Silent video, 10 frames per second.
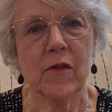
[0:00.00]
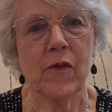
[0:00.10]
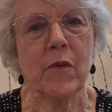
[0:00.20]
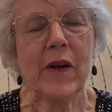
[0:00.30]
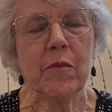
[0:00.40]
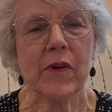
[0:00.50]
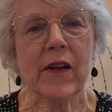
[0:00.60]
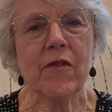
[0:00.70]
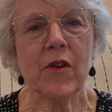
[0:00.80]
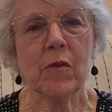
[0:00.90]
when we
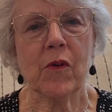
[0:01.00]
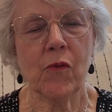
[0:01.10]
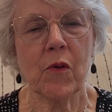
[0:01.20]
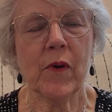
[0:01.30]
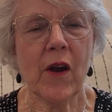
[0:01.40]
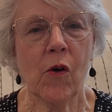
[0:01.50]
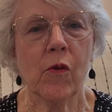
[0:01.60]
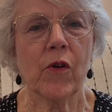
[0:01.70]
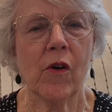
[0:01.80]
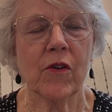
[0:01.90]
believe them, when we hold on